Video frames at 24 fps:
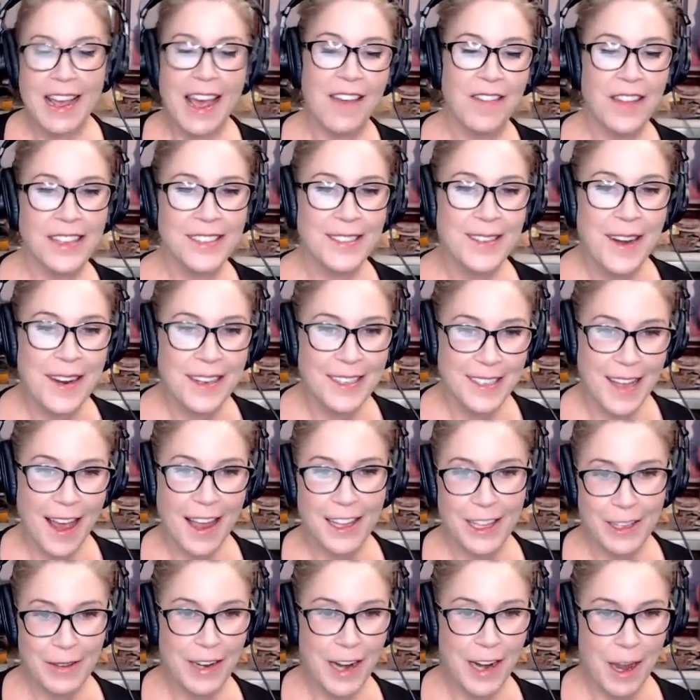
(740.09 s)
And that's not
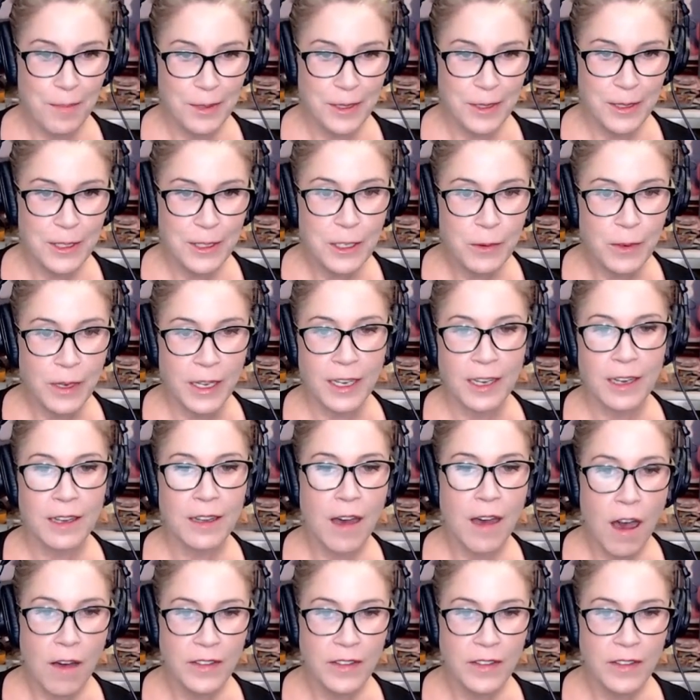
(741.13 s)
exactly what Apple's doing.